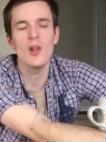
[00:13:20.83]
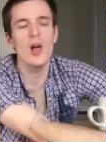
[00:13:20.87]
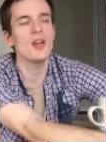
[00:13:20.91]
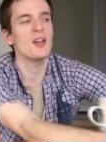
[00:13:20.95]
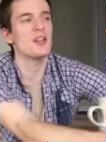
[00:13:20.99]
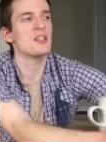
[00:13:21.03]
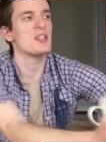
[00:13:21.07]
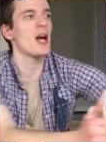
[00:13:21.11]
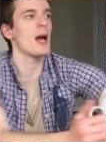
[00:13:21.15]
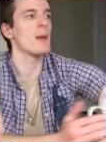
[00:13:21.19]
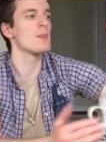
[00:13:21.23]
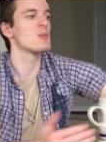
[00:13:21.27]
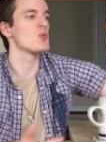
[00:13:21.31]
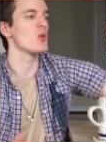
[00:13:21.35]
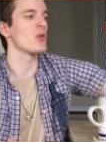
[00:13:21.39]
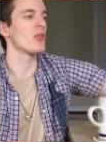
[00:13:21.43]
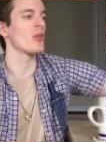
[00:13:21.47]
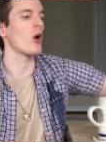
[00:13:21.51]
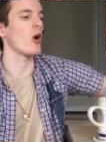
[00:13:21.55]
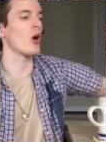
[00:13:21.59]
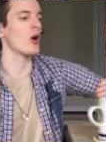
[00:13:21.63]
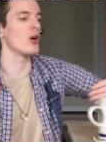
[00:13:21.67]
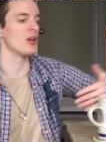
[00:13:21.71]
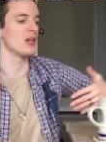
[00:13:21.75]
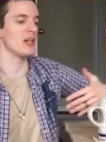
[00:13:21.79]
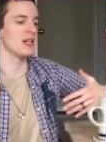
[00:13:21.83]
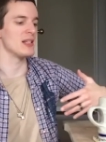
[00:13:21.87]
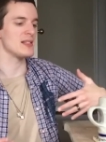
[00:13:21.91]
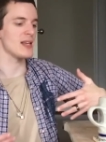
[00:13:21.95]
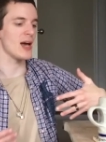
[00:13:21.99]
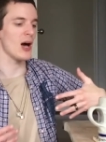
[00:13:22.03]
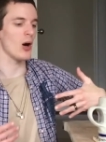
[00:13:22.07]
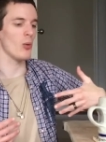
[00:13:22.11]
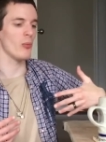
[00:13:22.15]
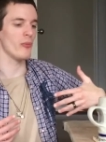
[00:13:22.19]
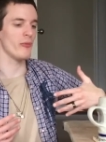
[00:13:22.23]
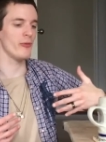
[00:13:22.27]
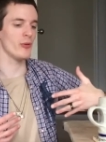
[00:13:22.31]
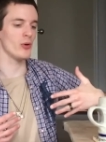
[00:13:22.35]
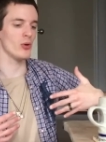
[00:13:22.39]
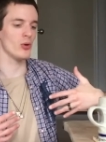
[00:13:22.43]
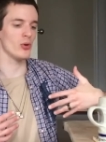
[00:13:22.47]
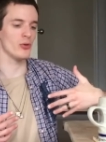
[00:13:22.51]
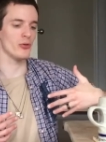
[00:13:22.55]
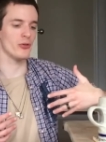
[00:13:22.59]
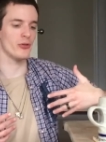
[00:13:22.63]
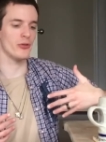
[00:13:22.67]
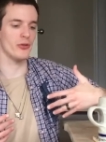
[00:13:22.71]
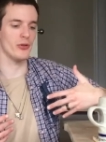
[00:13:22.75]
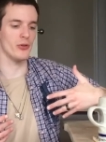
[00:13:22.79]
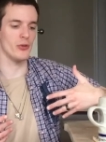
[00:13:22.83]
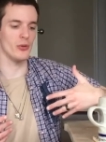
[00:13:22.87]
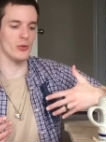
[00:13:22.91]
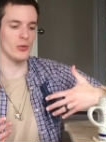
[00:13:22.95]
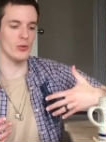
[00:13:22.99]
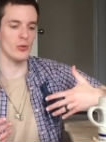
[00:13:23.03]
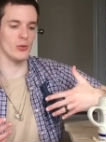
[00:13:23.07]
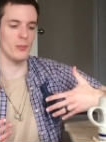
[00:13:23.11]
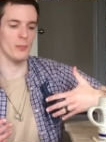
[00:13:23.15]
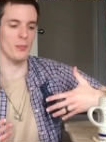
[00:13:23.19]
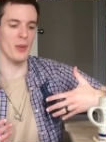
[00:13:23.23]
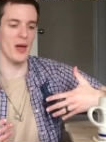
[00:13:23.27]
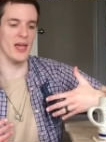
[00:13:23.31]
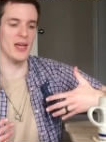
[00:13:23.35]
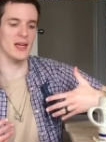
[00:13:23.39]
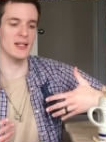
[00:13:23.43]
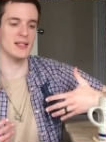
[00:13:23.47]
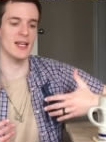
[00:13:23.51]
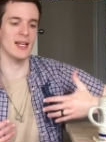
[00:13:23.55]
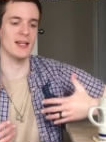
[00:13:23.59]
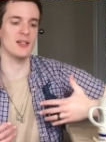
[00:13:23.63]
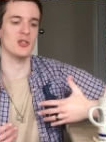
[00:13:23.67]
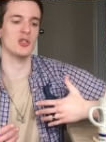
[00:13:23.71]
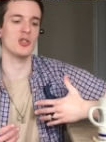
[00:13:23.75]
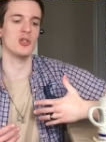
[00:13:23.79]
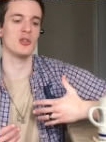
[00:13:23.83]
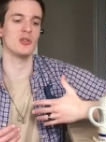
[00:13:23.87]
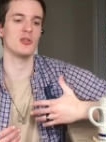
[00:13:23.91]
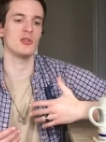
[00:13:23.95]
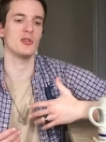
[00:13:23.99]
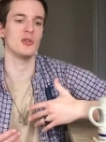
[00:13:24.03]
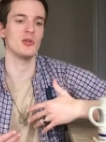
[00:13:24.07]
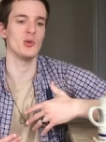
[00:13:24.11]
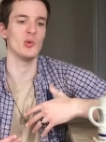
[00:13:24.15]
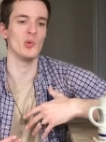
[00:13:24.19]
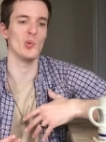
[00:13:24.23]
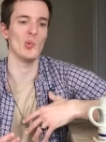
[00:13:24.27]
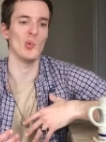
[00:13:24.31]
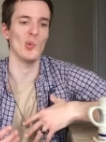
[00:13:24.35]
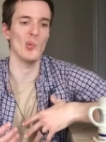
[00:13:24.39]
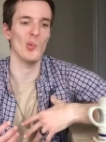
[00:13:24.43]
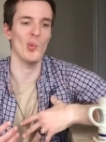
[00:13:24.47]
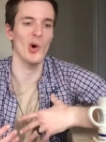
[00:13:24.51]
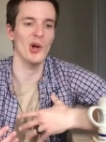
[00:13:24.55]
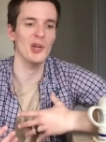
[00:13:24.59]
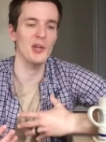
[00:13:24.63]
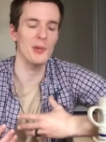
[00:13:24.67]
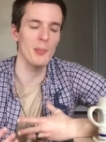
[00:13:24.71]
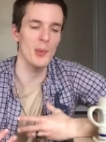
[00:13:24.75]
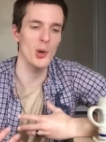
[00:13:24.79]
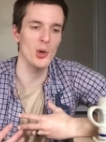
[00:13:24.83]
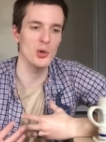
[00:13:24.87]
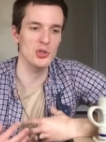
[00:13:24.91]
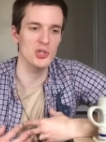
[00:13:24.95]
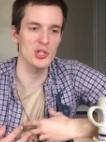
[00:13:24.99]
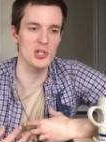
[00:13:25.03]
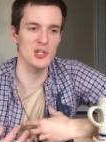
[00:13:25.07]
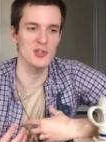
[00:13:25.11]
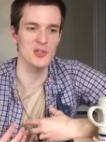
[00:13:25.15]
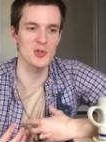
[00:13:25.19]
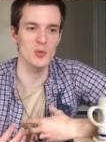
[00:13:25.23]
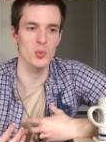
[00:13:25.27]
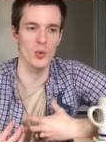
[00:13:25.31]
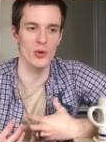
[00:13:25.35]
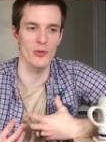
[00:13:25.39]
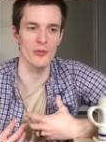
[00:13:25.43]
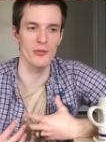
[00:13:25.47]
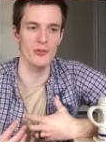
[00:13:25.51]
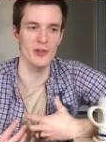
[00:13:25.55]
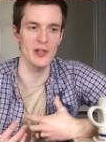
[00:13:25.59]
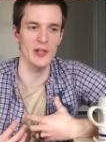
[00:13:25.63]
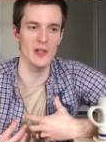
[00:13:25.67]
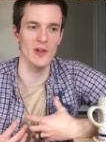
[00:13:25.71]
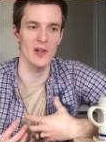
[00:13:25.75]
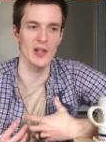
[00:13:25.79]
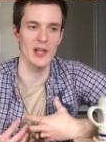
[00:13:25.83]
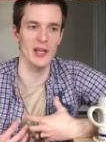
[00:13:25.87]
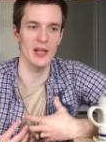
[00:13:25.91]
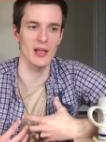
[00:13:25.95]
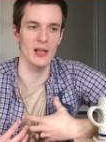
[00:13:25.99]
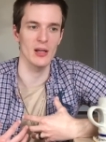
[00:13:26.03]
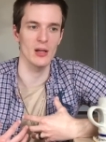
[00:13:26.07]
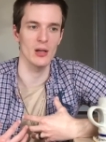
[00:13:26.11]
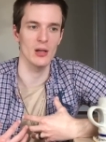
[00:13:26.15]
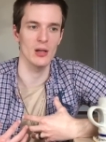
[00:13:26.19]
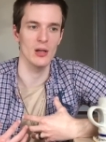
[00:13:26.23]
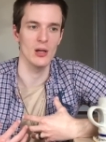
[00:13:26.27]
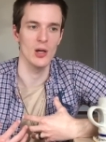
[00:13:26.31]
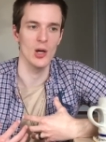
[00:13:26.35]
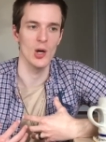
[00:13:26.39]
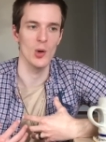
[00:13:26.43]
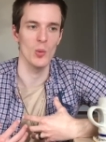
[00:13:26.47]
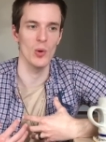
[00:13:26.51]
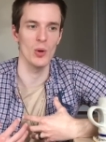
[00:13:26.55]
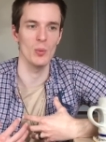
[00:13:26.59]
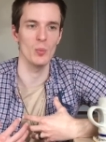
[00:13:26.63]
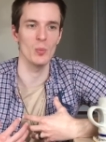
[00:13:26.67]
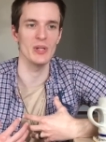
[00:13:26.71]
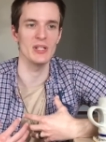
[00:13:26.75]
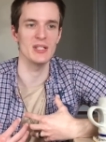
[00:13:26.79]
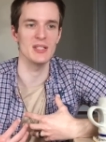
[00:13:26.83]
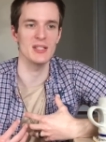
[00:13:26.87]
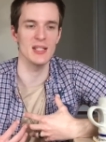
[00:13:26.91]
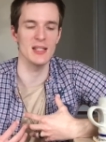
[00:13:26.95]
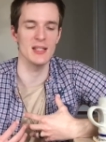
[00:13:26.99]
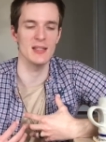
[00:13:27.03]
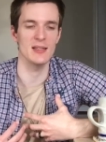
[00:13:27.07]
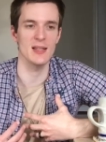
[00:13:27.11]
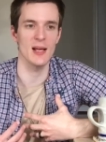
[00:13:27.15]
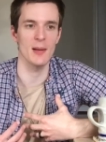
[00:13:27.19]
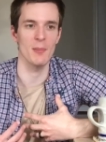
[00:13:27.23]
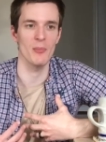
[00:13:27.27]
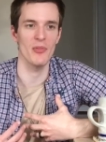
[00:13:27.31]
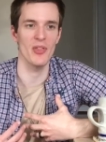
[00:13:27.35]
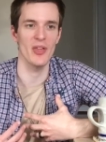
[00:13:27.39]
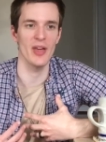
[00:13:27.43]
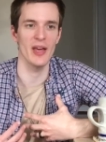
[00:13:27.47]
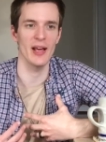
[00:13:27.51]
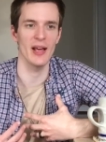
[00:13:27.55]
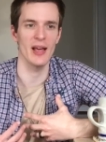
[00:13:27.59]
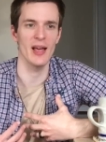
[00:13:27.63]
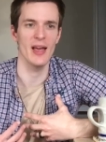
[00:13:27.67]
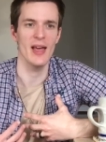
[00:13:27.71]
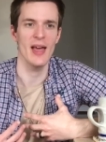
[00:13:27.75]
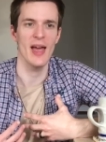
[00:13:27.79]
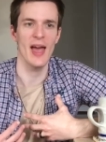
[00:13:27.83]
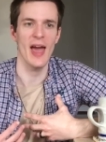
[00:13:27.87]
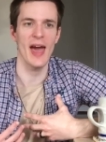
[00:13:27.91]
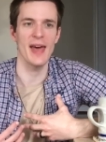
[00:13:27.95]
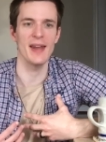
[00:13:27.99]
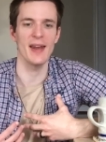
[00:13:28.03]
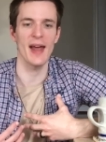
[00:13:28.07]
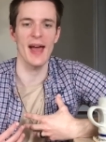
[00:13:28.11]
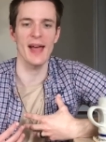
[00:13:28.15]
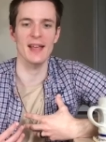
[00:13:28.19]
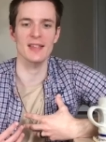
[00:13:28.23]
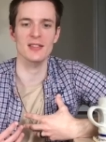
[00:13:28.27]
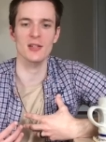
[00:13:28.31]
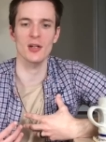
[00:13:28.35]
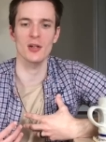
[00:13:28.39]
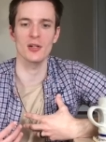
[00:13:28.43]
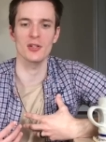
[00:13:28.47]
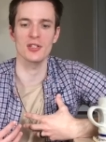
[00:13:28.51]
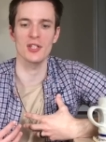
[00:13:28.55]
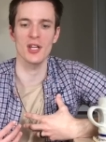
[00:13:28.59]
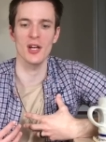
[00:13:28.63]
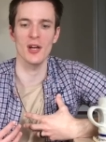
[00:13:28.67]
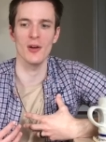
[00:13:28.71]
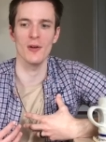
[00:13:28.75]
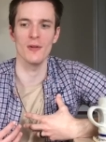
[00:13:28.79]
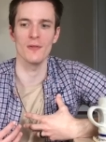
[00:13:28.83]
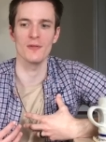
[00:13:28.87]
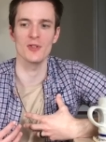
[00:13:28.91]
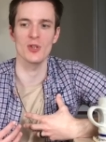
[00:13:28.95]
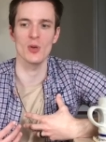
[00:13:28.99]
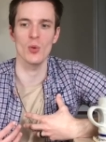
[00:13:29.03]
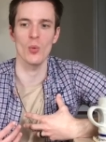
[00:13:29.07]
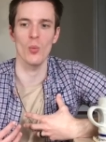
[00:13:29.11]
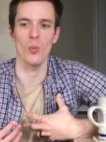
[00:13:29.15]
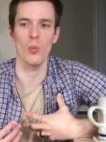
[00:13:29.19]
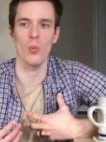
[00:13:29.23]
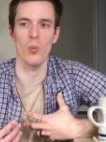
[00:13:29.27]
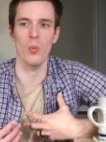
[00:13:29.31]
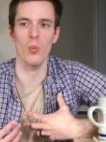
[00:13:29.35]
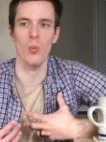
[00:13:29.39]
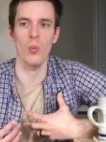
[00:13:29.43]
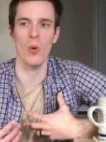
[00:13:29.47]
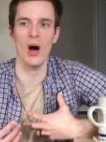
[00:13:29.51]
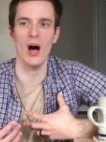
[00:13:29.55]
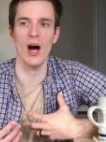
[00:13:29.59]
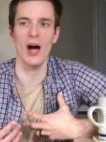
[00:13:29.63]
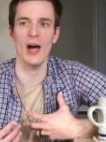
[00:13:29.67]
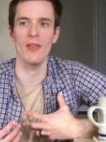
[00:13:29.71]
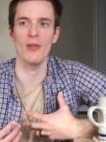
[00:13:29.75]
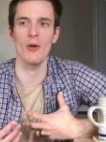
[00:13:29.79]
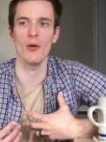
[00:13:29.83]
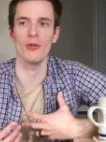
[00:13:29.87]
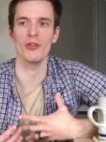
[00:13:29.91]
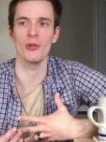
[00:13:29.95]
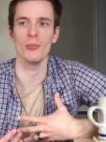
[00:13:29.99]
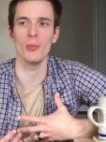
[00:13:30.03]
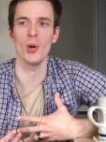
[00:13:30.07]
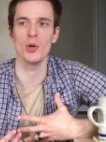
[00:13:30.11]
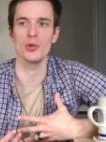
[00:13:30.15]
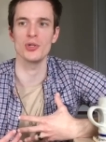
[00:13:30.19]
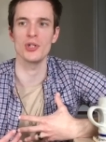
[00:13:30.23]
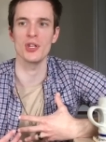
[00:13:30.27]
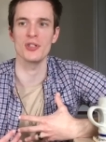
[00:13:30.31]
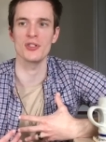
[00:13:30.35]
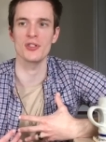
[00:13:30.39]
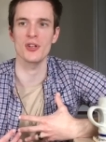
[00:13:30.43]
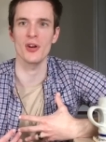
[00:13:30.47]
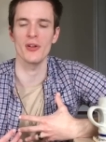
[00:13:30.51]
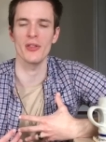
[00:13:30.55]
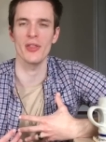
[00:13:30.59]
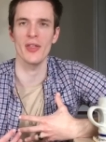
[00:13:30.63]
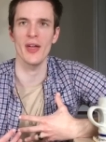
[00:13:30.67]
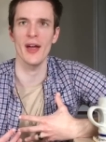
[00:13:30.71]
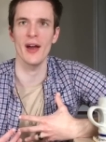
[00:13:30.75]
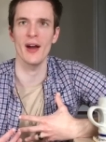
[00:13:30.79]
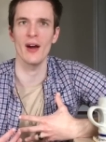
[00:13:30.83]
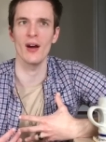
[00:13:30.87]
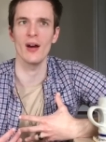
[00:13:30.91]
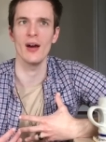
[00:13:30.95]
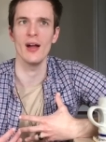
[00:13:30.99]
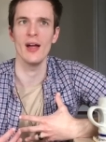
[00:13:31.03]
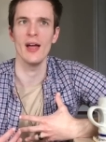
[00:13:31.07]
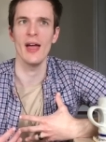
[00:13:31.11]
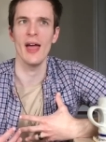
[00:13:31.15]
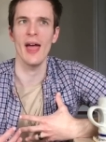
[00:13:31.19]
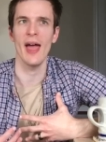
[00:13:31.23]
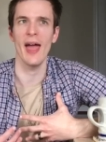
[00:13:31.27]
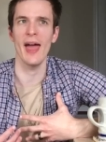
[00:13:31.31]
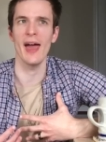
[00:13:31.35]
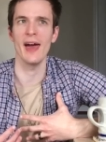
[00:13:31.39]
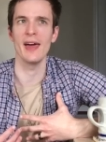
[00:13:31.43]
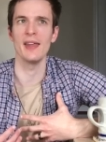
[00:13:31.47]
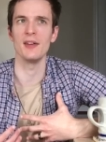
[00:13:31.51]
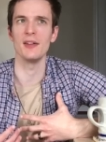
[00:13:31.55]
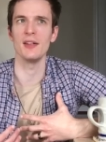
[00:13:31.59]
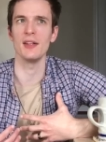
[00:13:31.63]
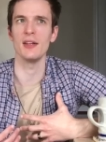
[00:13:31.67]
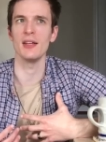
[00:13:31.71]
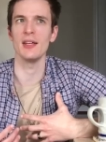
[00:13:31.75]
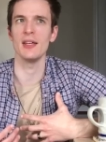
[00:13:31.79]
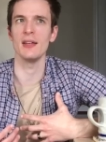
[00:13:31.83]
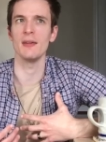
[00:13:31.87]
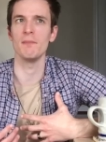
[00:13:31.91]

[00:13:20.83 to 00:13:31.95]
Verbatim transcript: A lot of times with art, it's helpful to pay attention to what emotions we're feeling when we see something and ask ourselves why those emotions are there, and